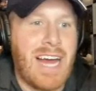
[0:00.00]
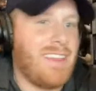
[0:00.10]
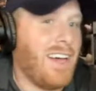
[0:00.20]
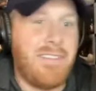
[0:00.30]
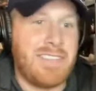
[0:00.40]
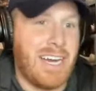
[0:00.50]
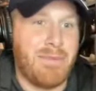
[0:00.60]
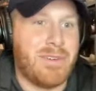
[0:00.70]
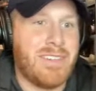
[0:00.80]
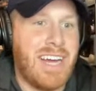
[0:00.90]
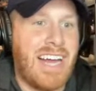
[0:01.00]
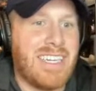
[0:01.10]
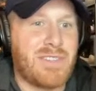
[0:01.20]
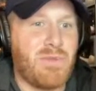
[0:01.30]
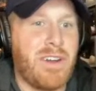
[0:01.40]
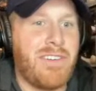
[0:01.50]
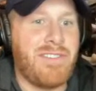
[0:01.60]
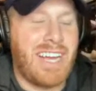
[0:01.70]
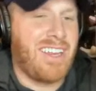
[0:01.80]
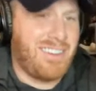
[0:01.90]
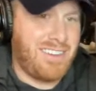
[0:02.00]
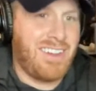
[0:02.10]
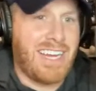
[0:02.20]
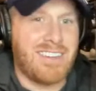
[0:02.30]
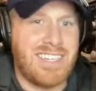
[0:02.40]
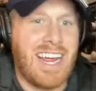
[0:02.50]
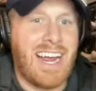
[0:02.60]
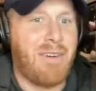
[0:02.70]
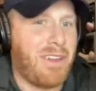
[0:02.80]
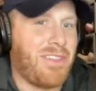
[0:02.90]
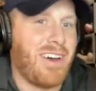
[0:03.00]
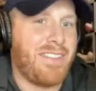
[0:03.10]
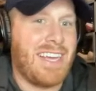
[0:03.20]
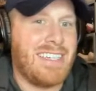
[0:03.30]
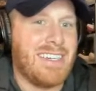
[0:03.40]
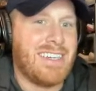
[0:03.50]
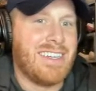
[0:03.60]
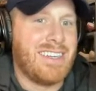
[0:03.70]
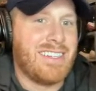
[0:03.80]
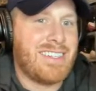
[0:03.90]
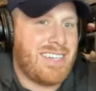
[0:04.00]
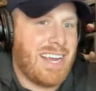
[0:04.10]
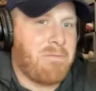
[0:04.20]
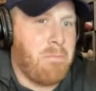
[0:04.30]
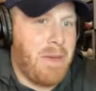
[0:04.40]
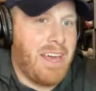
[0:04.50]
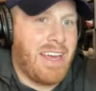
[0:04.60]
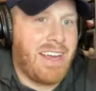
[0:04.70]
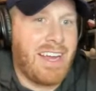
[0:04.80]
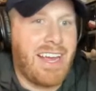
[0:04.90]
I love Thibault. I just would have, like you're saying, I would have thought they'd stick big.